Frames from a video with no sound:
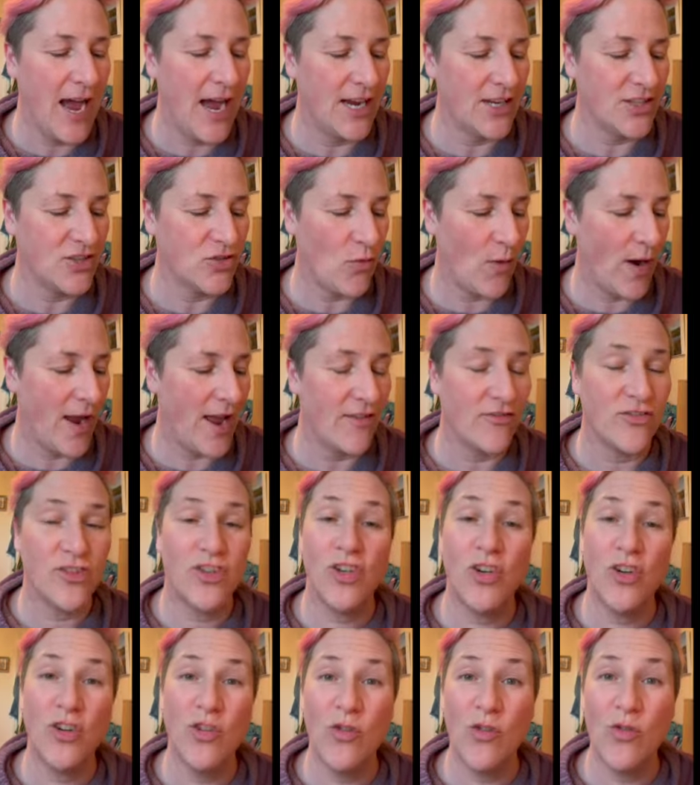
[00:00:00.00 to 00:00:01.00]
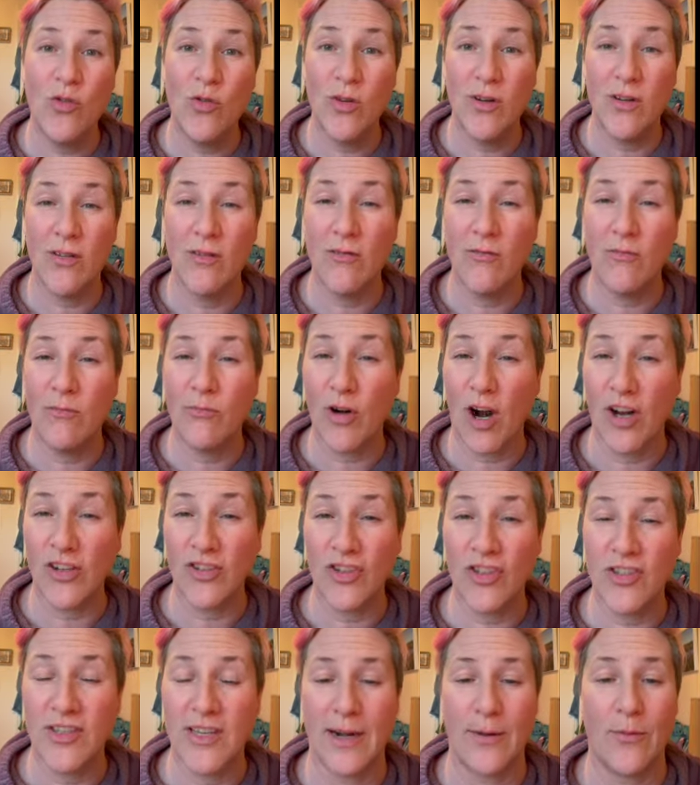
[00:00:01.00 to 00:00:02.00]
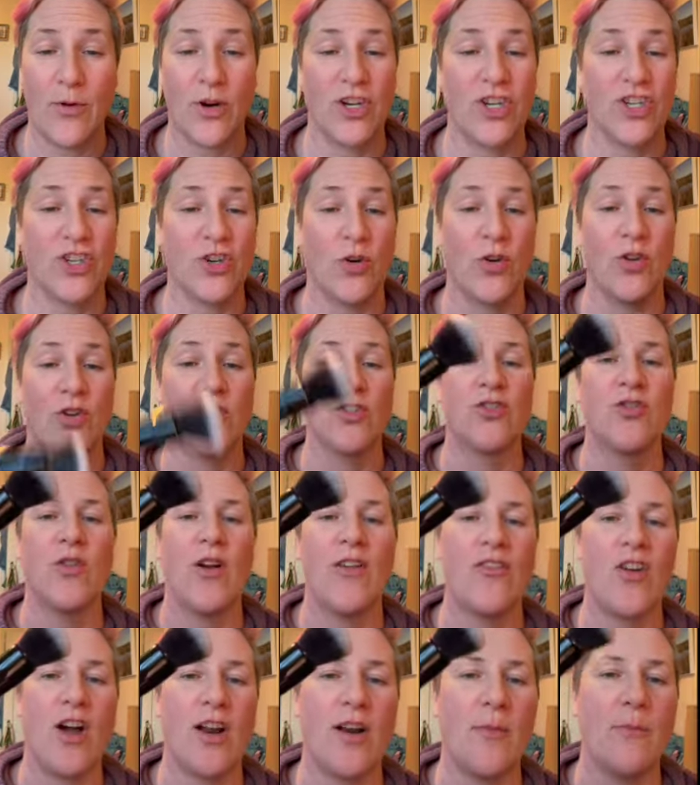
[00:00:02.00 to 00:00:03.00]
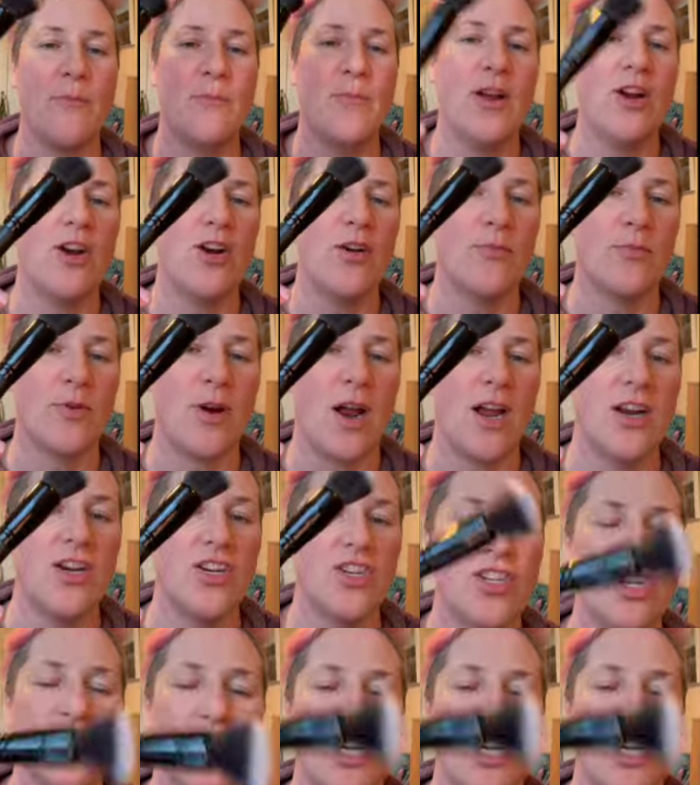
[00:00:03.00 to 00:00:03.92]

So I have two bronzers that I'm going to show you. So I've got a bigger brush